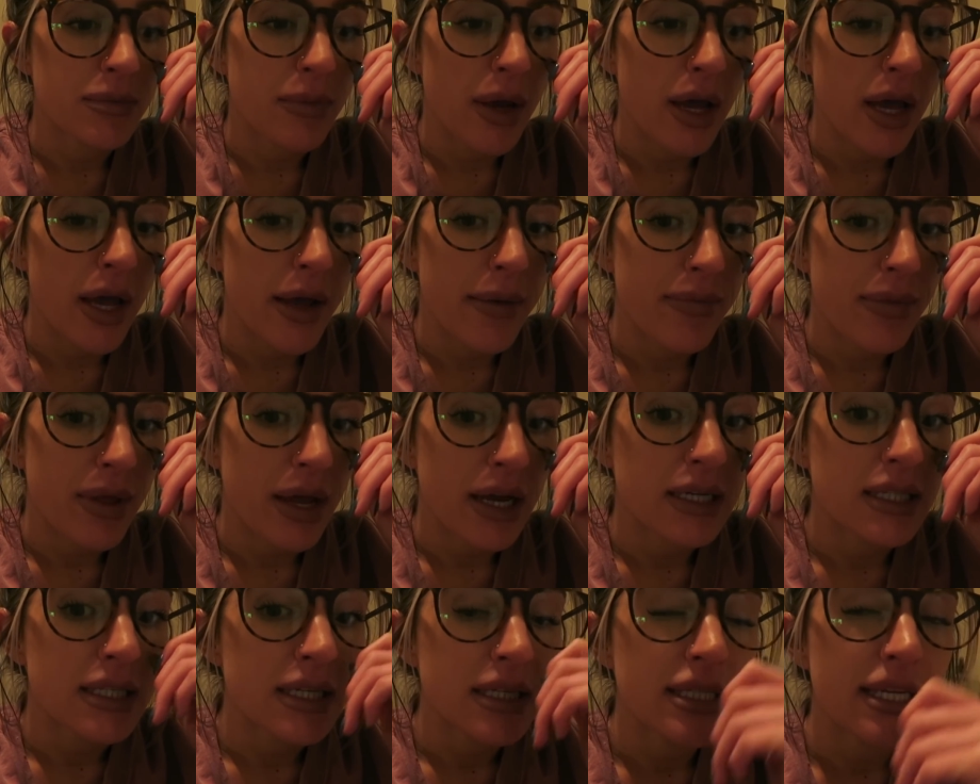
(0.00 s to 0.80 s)
But
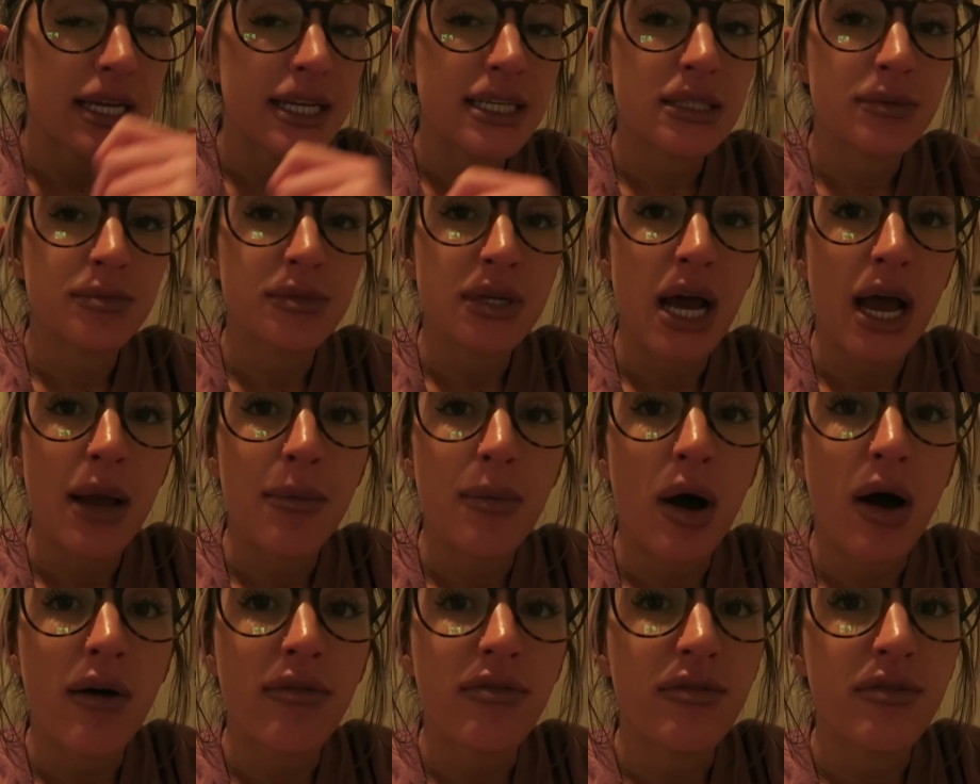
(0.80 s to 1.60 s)
I did take some
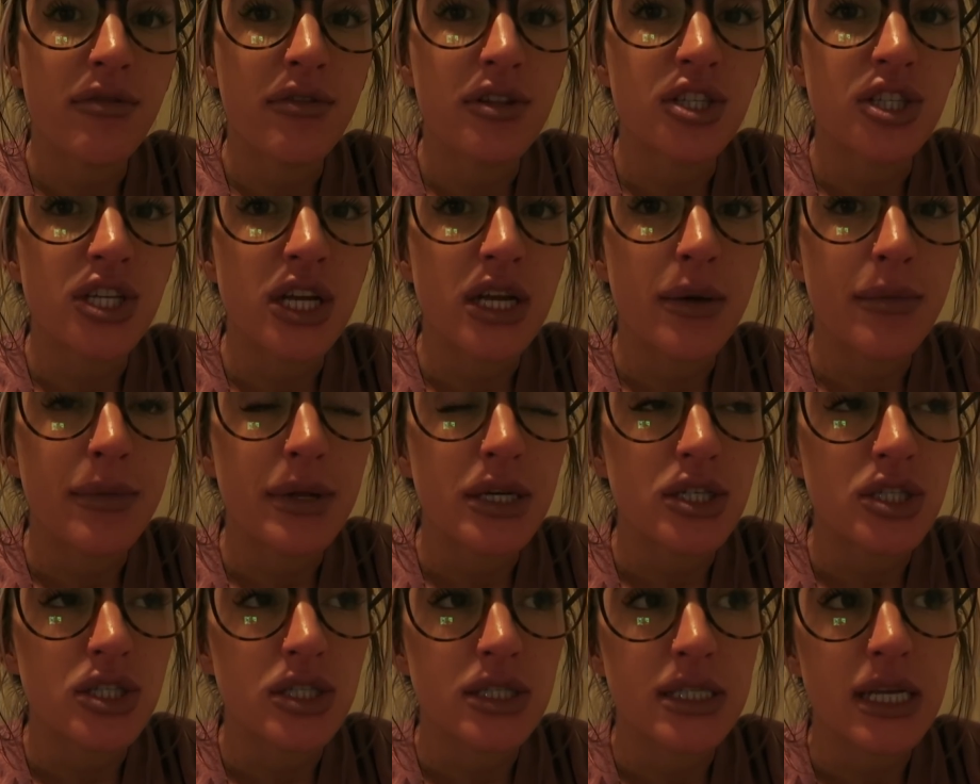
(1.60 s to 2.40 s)
time off of the gym
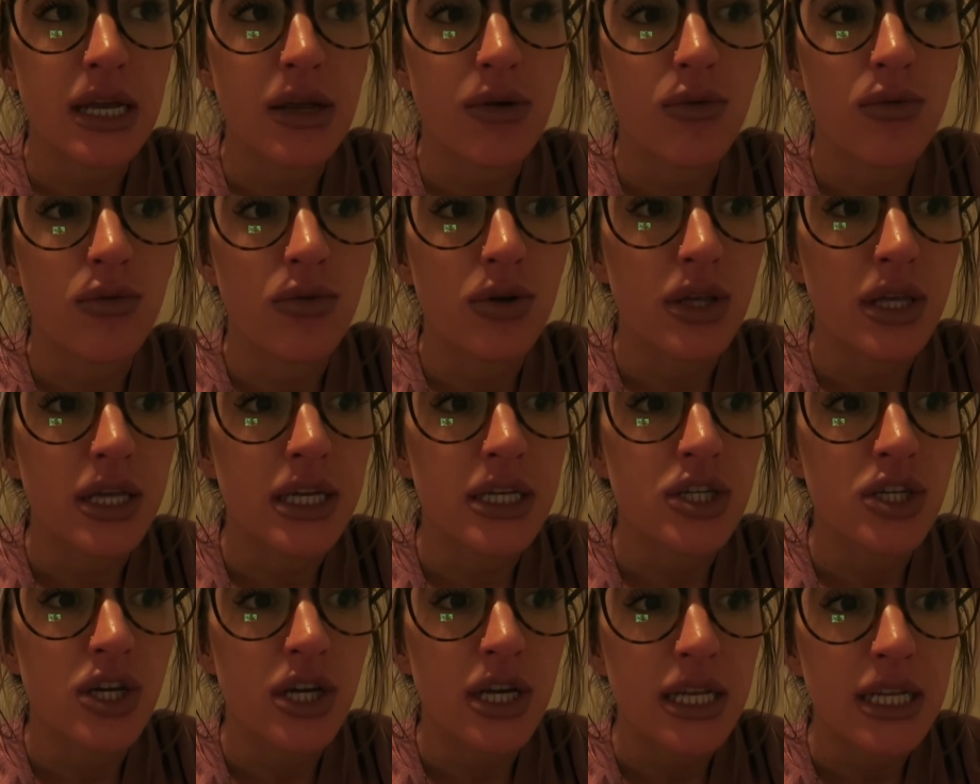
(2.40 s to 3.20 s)
and just like
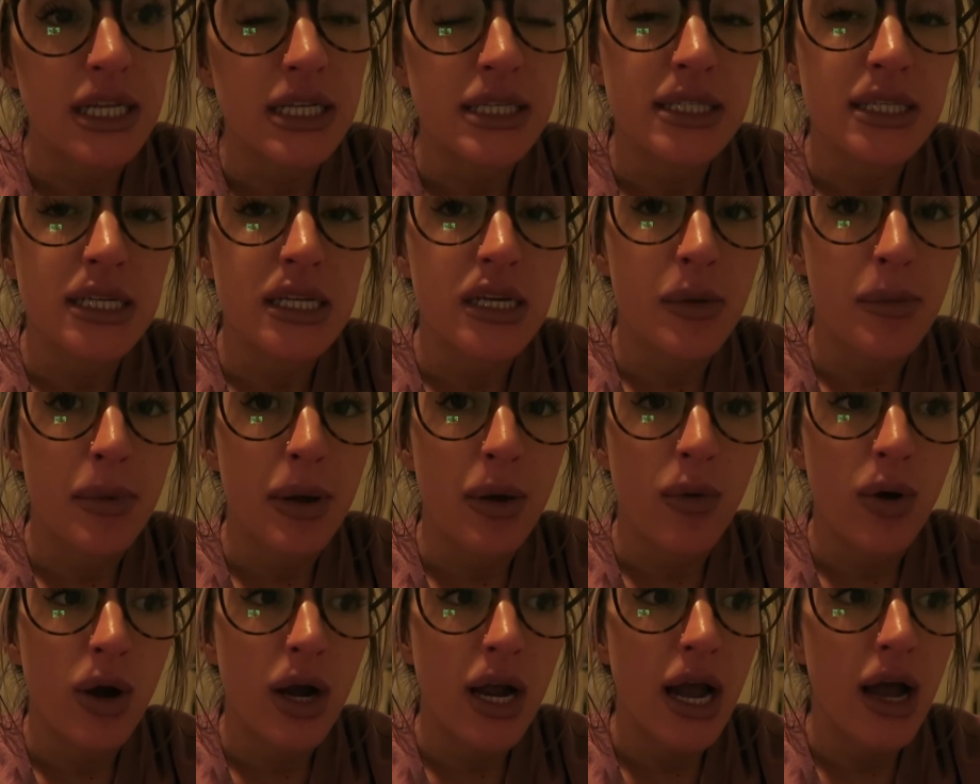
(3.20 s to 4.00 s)
really took it easy on
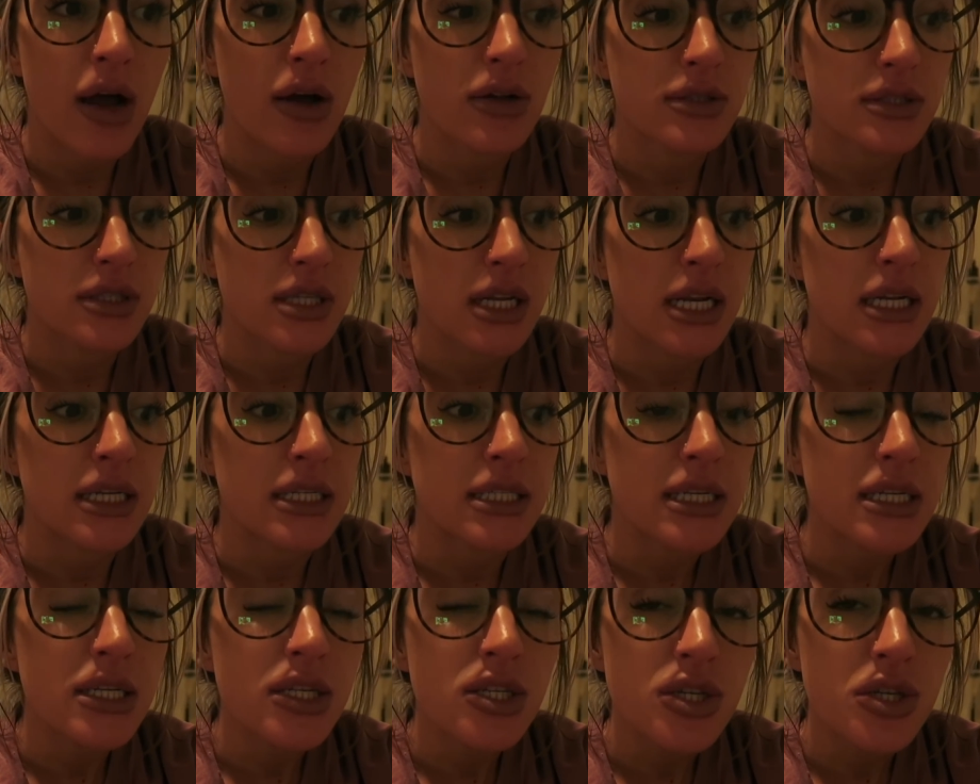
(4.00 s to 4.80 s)
my workouts that I
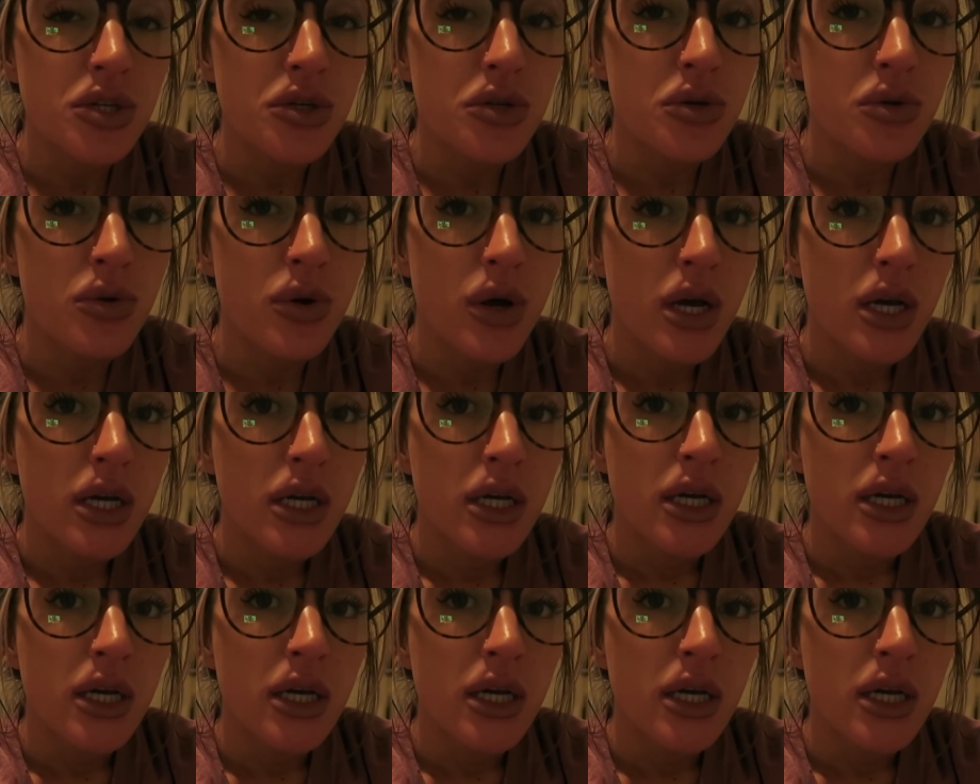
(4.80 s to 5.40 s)
did do,